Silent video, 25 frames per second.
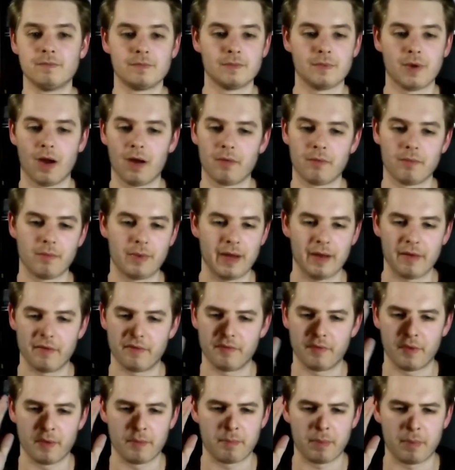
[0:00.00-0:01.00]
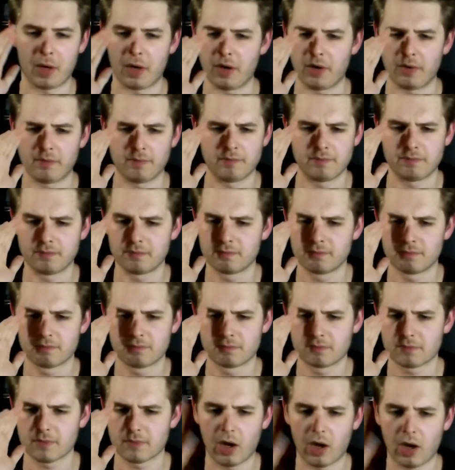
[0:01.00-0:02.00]
We had football
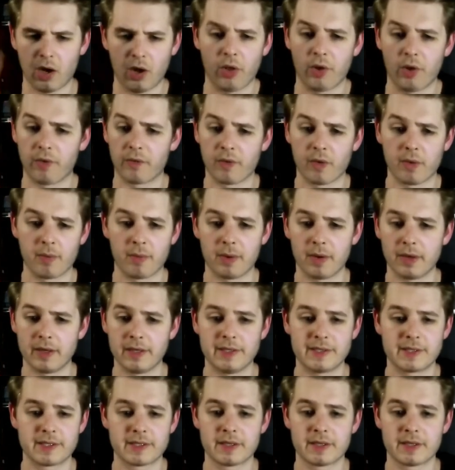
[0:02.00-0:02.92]
all over the place.